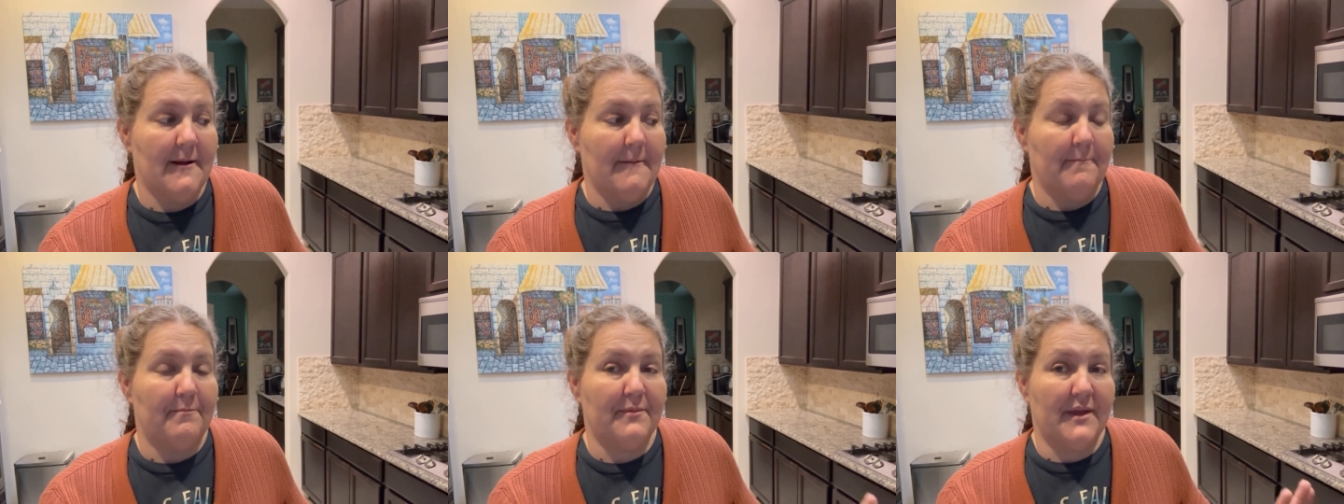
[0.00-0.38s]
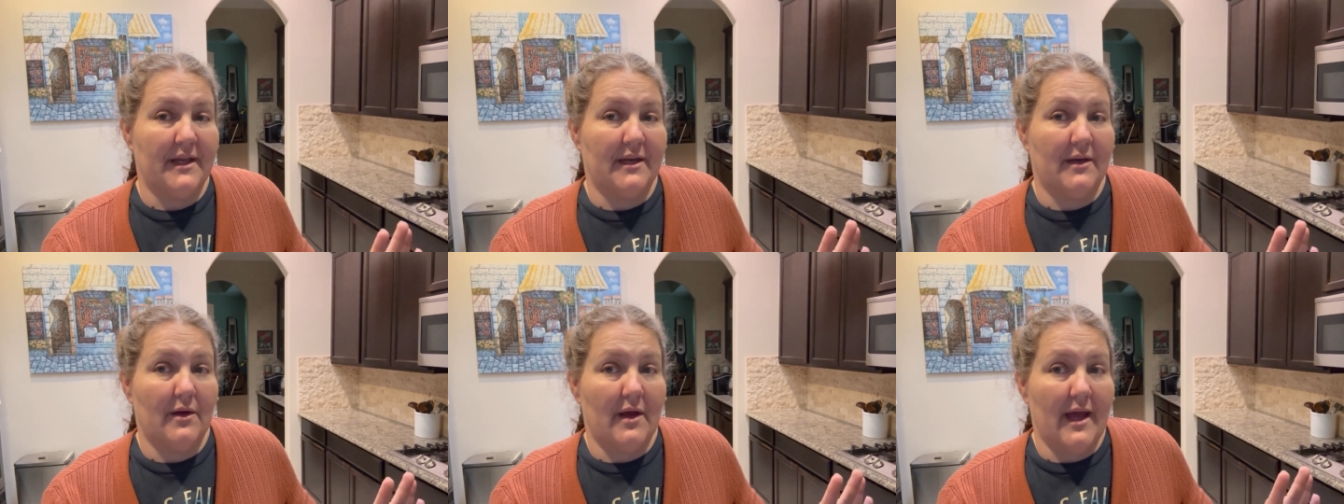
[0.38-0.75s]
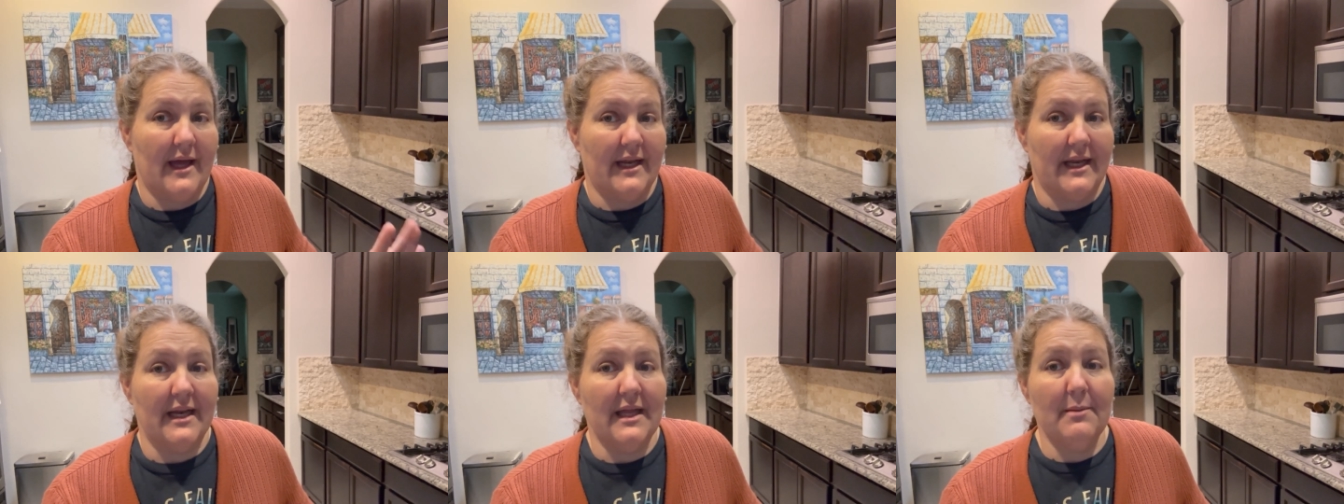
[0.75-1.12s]
then
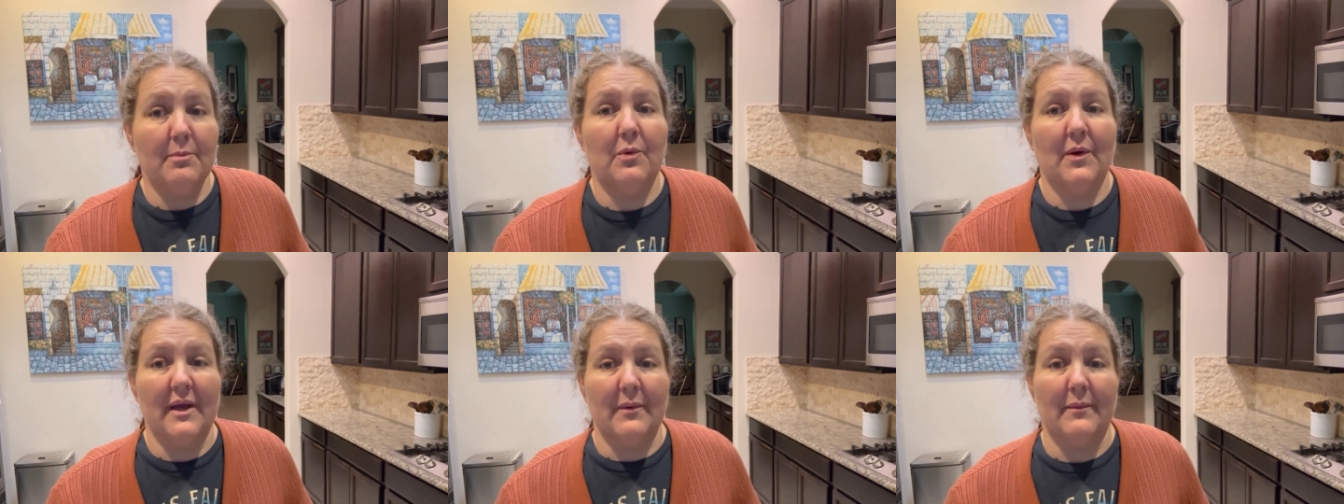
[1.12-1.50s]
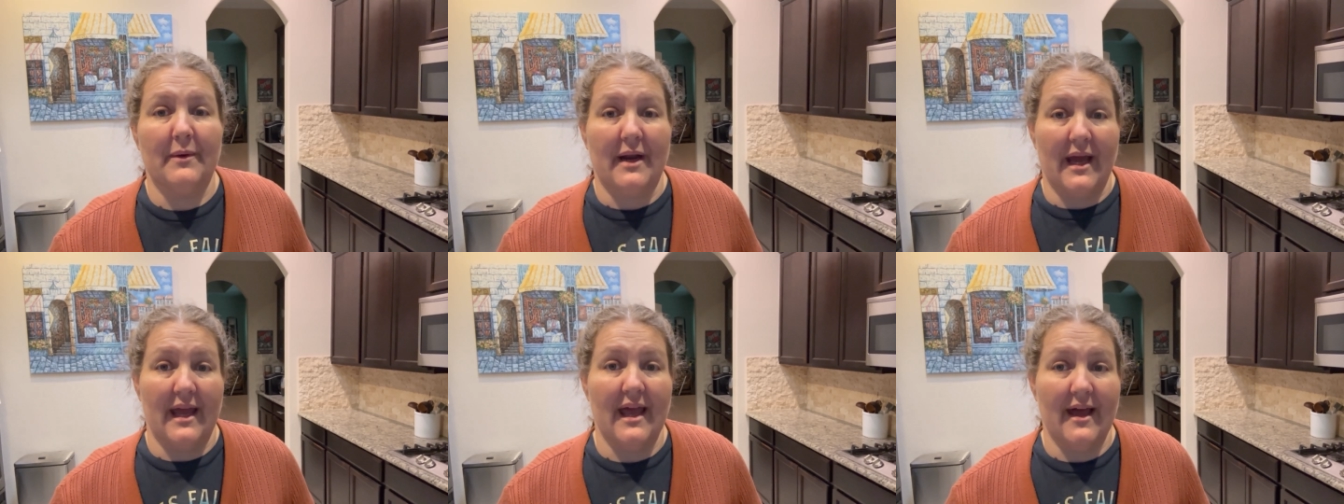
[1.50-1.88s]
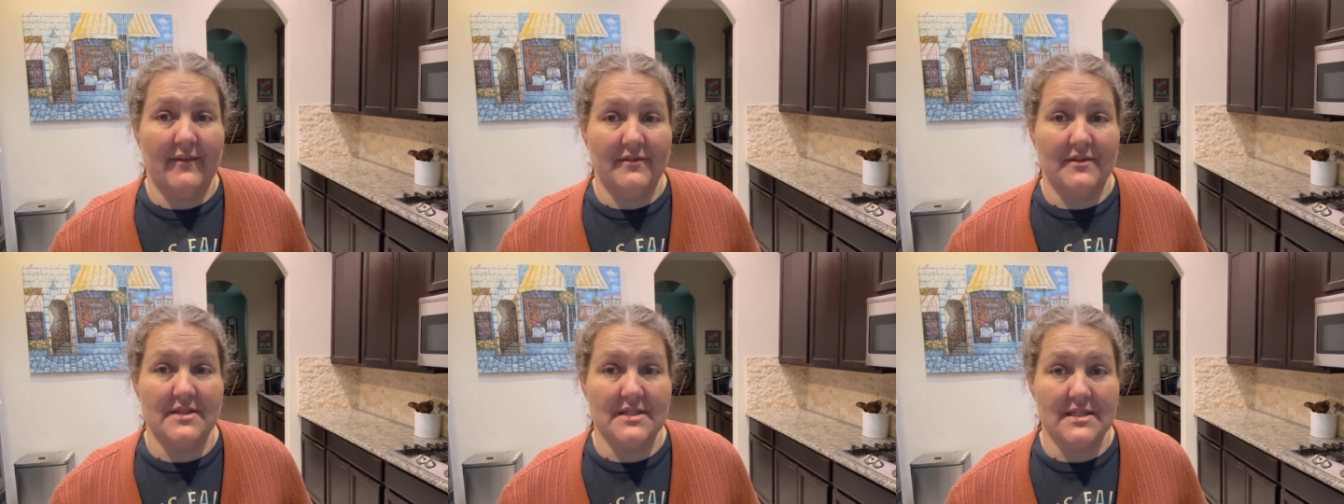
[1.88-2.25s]
at any point when I have to